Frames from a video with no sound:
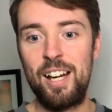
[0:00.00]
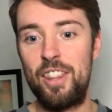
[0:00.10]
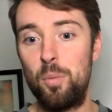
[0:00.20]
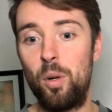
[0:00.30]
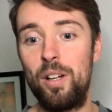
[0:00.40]

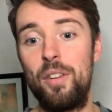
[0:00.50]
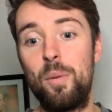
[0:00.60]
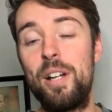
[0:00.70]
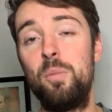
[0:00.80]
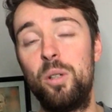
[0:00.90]
and they went
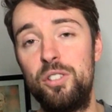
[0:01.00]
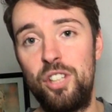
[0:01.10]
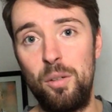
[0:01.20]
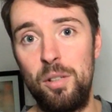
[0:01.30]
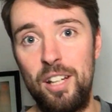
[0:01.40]
and won
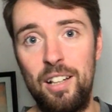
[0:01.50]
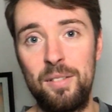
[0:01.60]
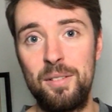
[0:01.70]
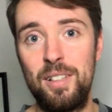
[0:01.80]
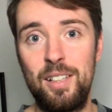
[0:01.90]
2-0.
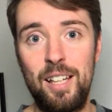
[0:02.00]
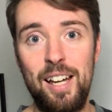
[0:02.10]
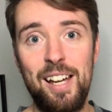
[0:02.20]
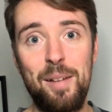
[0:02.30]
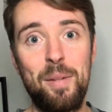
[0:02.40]

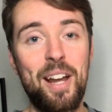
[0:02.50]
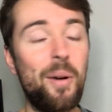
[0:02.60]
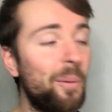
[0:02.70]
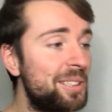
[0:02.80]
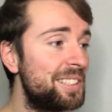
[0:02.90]
And I
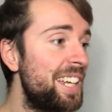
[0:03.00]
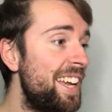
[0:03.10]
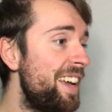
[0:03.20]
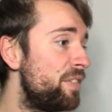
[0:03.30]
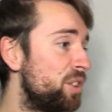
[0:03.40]
always
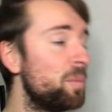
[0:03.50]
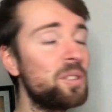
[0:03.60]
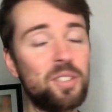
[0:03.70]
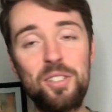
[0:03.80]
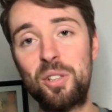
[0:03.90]
say, if
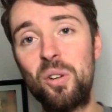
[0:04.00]
someone's going to